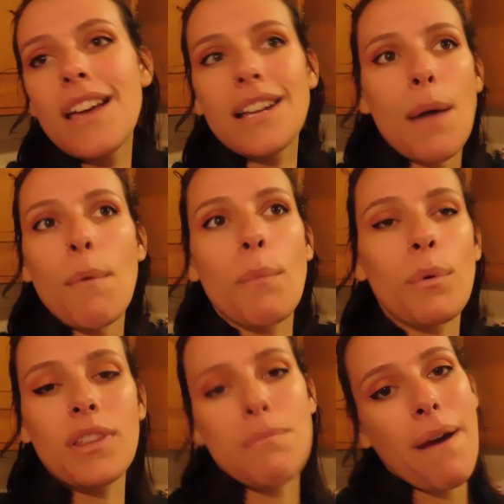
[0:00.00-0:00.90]
come up
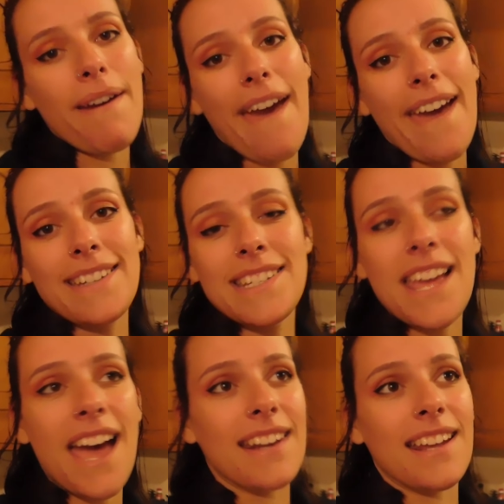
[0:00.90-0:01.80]
with in my head
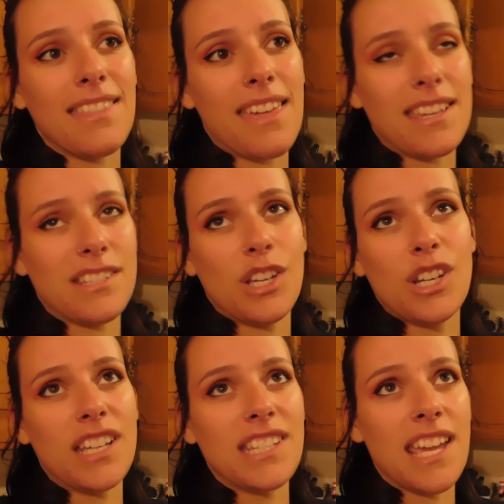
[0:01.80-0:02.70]
and I think is a good
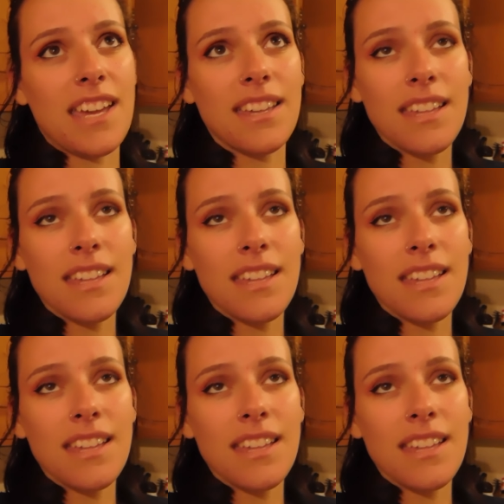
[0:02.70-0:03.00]
idea.